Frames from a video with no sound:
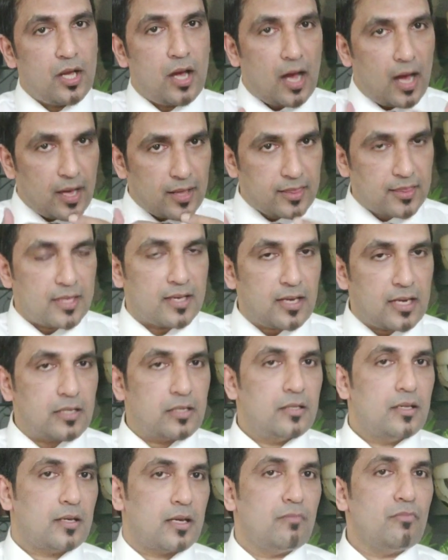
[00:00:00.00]
I think
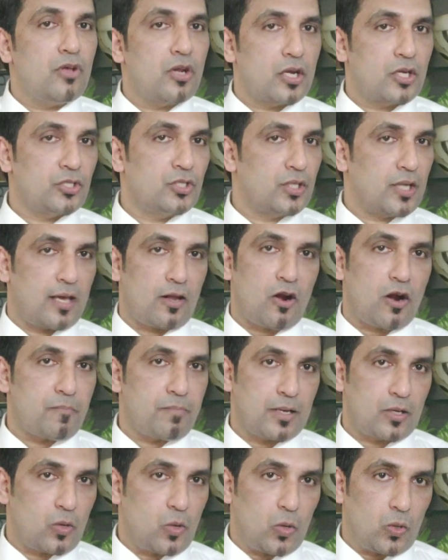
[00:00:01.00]
the communication cannot be
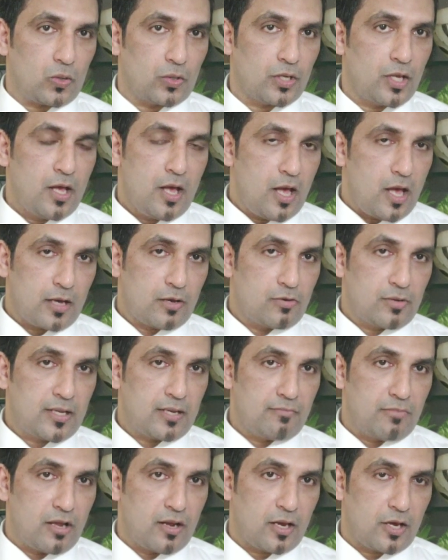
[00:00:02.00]
called a good
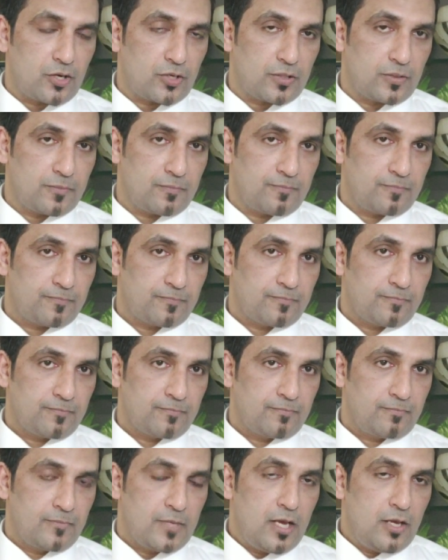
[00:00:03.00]
communication.